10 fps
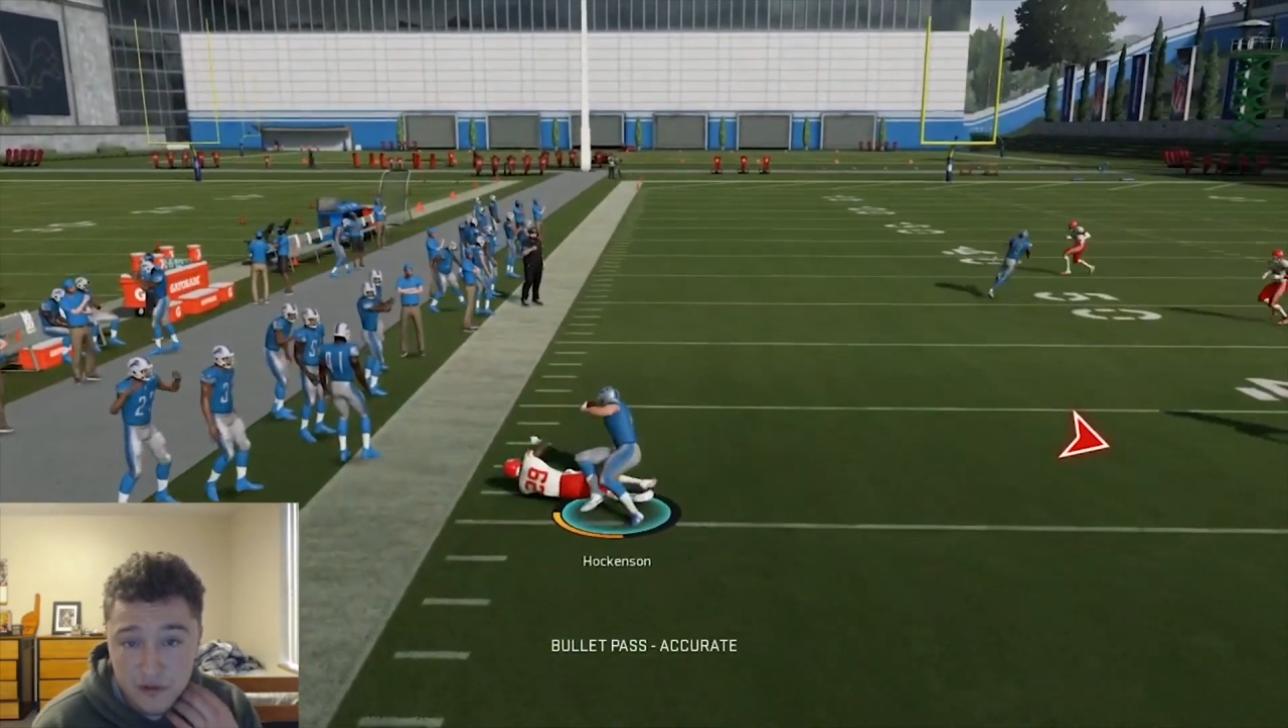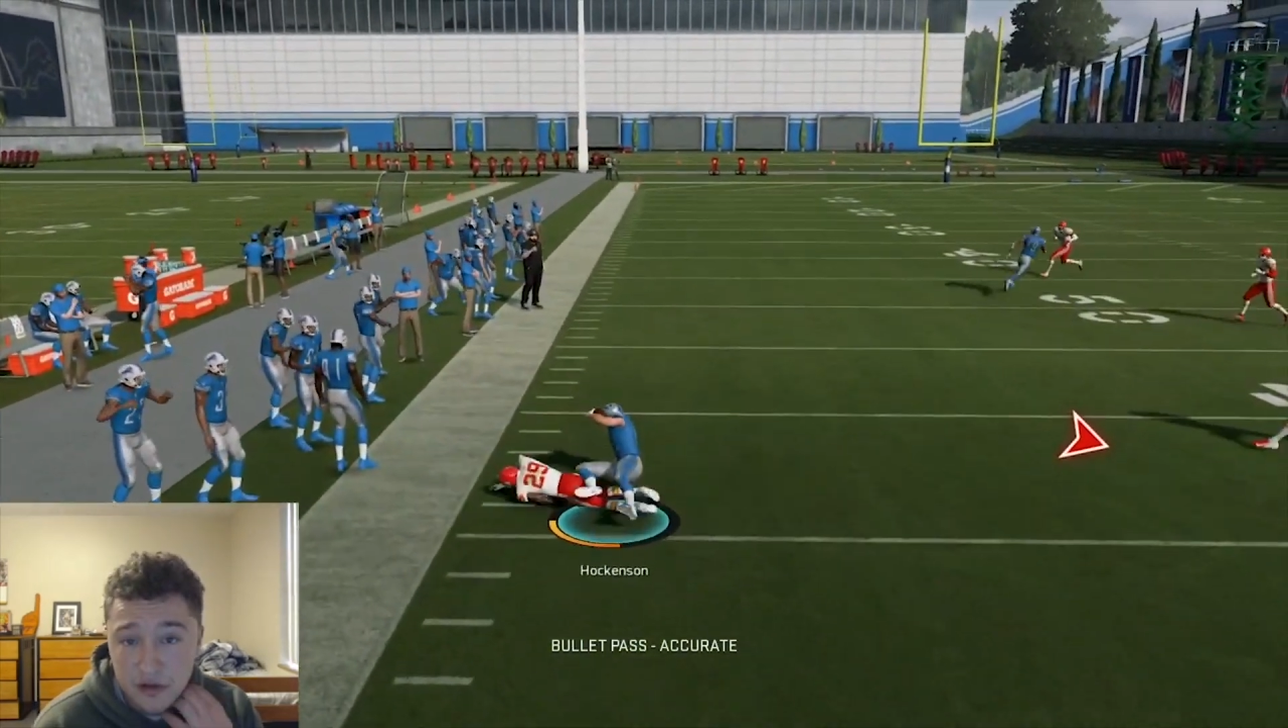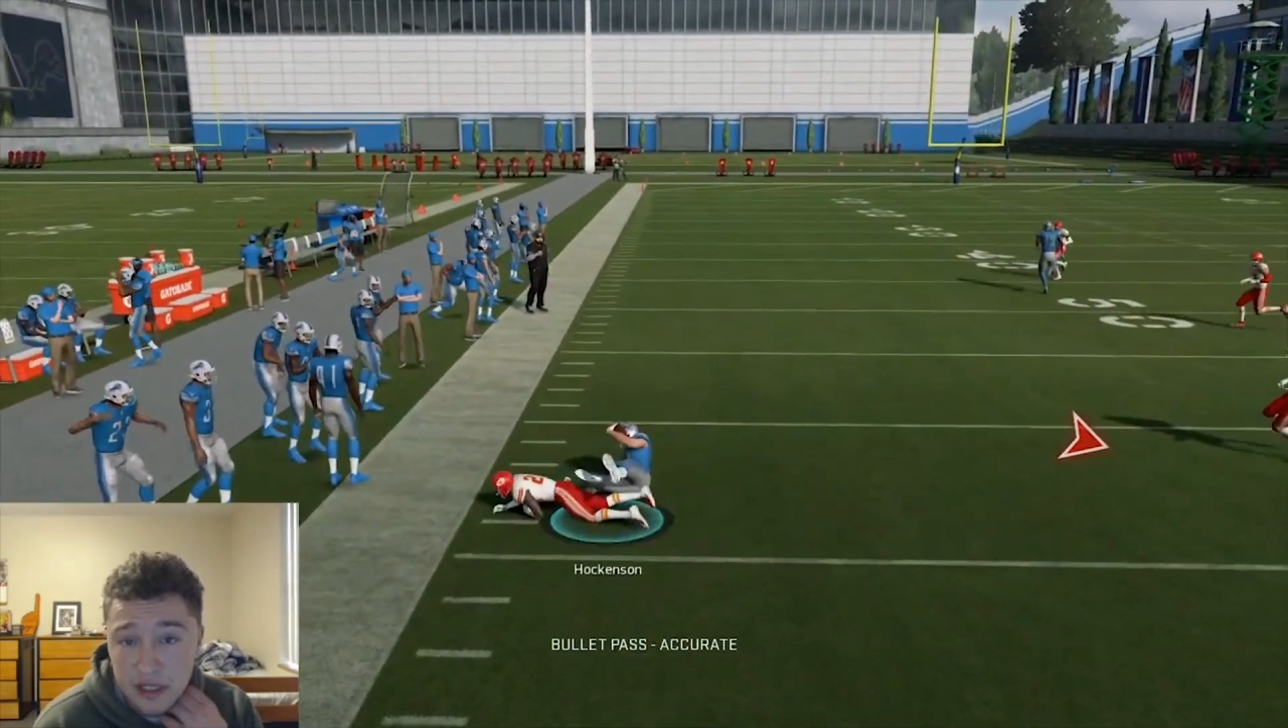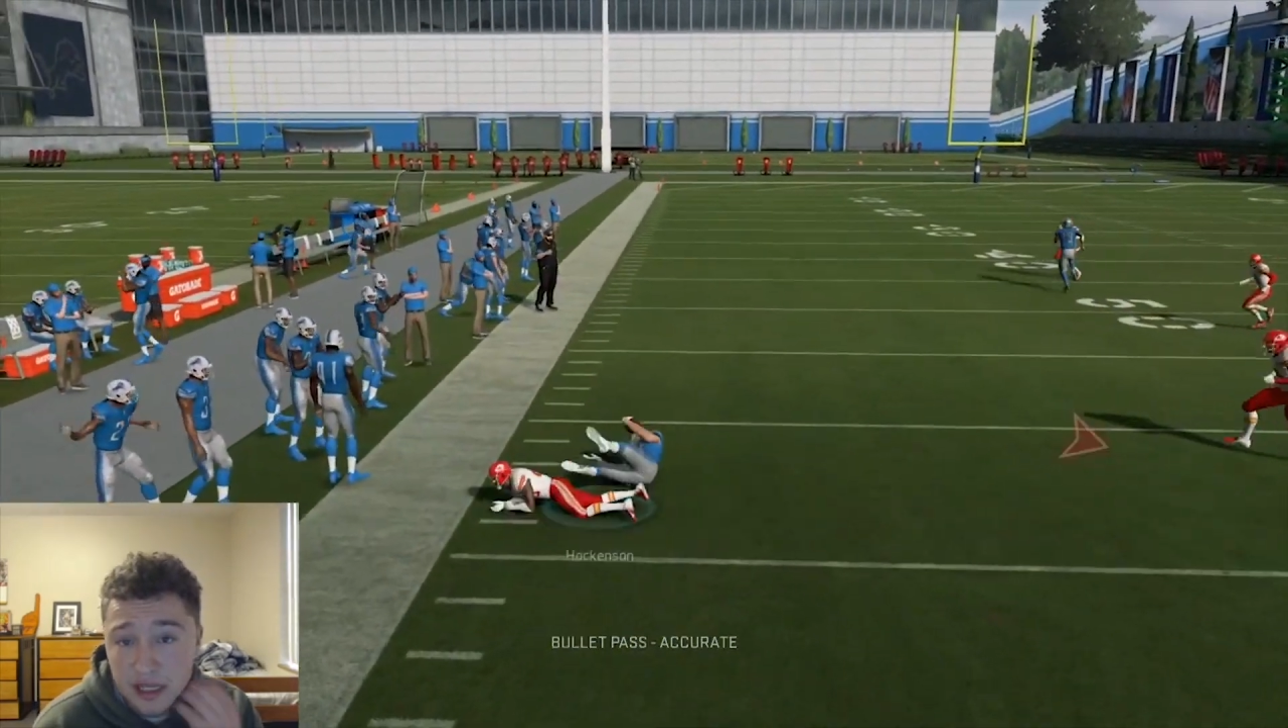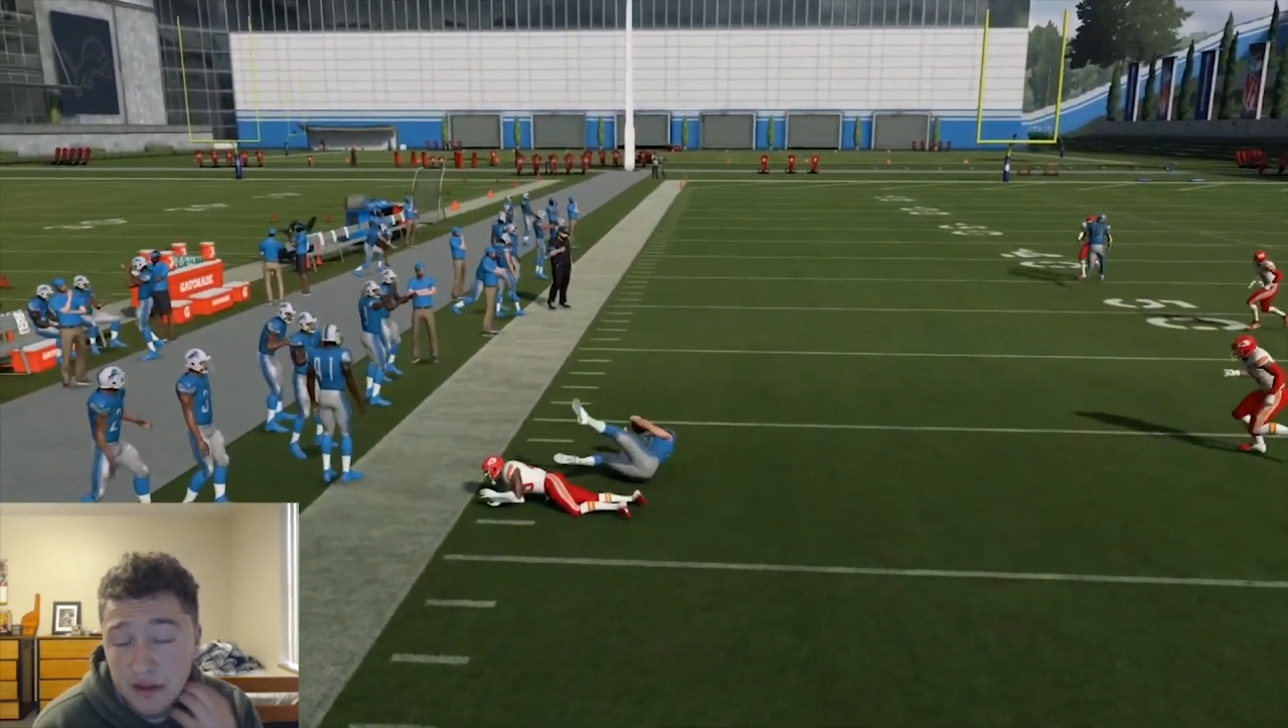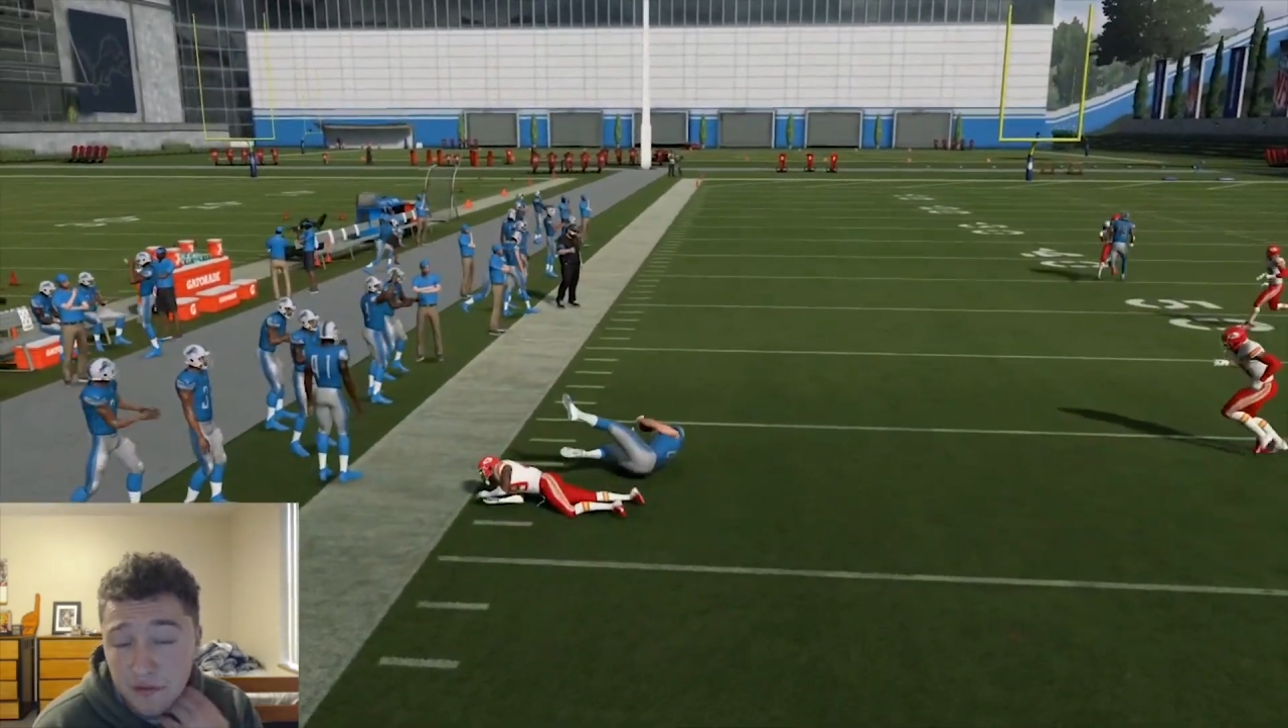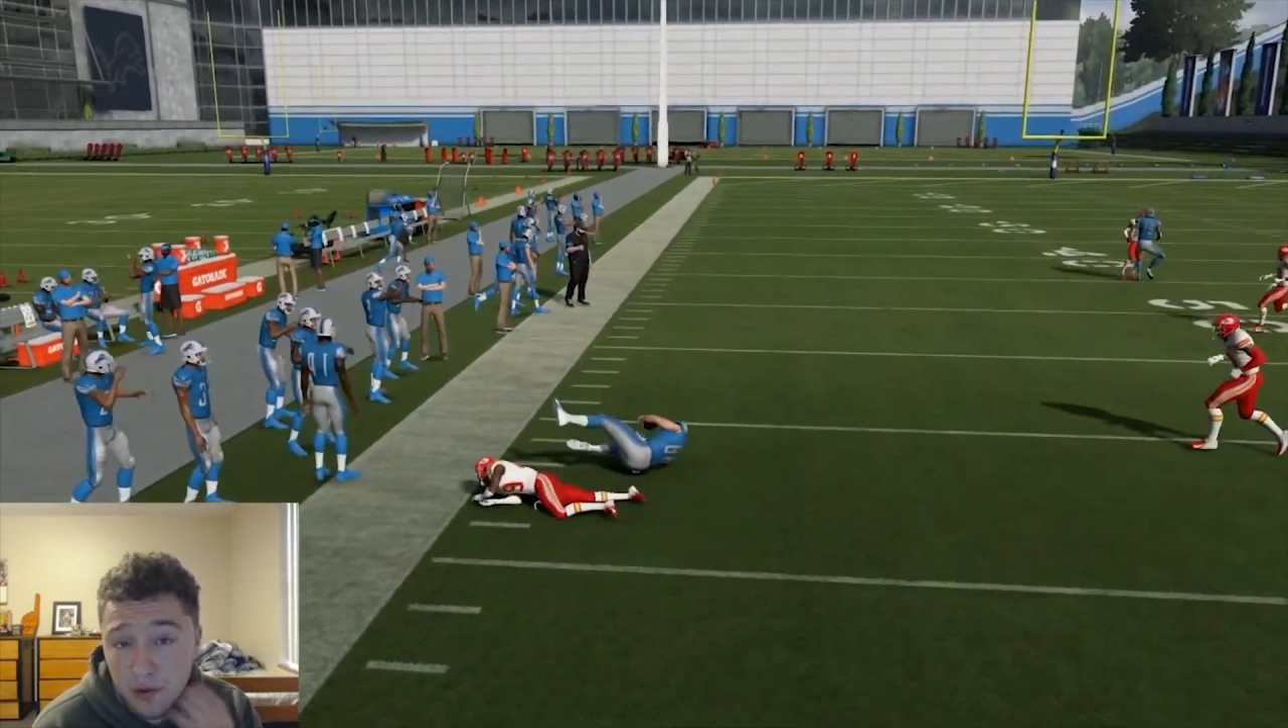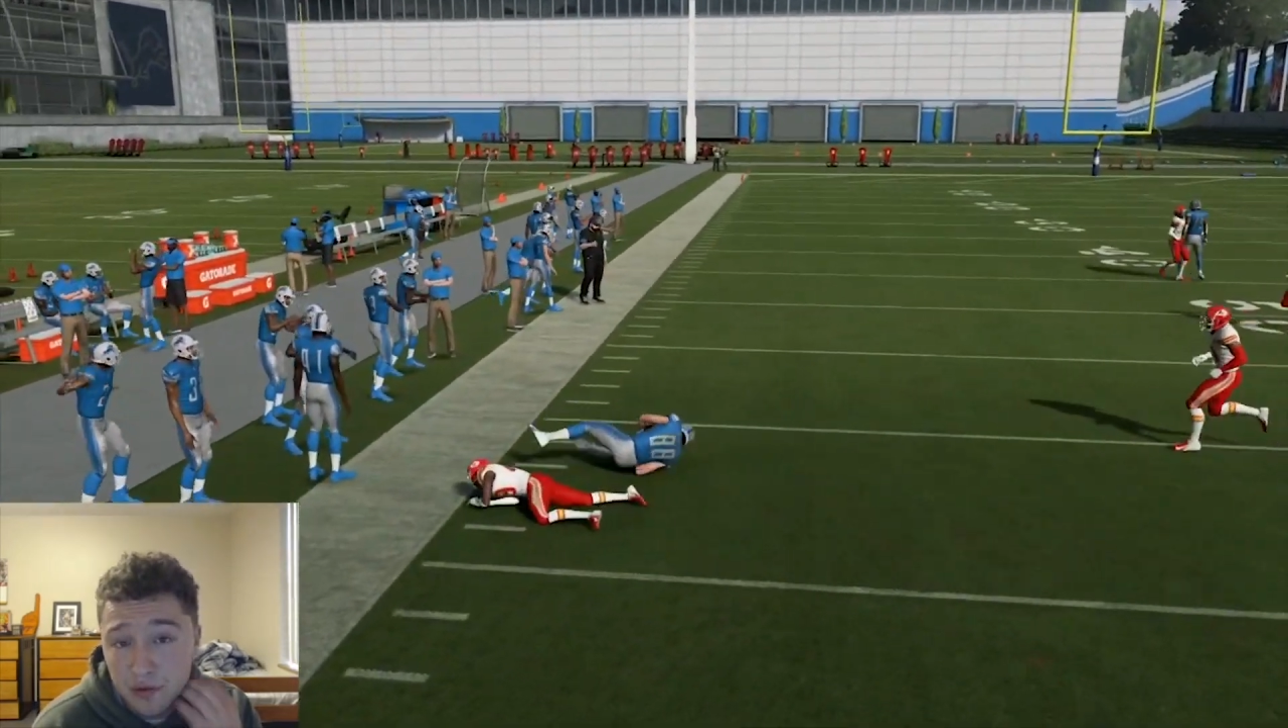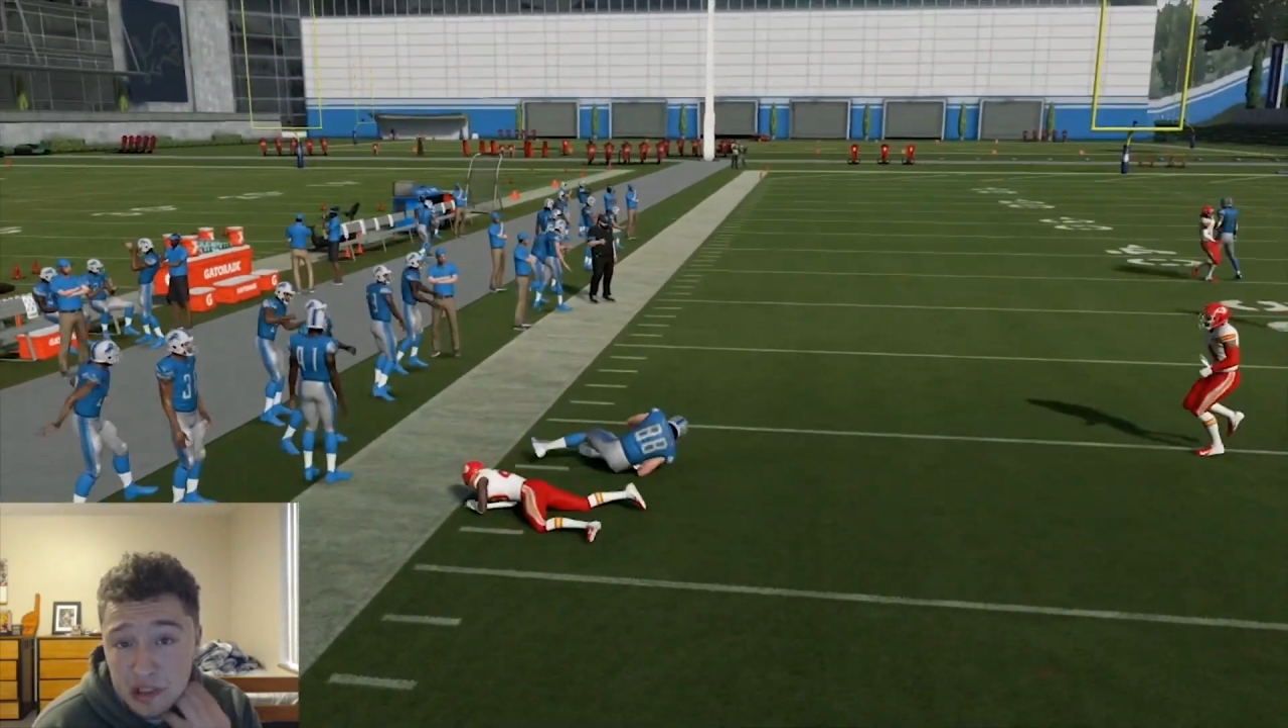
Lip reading: you can get 4